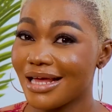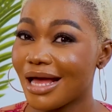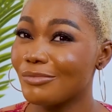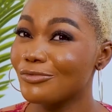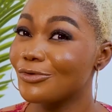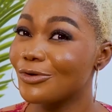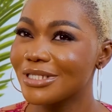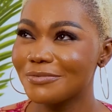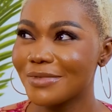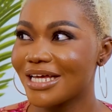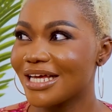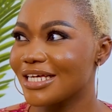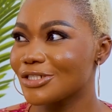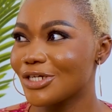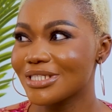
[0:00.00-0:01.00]
I'm rolling my
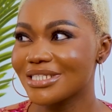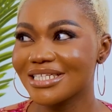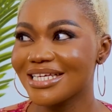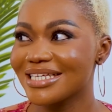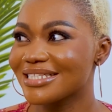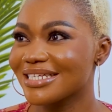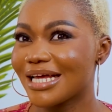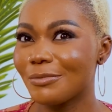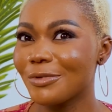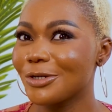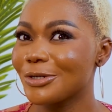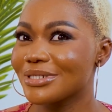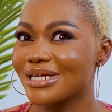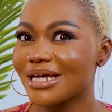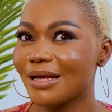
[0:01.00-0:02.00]
eyes just in case the camera
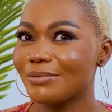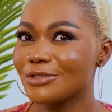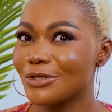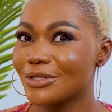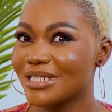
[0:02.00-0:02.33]
doesn't capture it.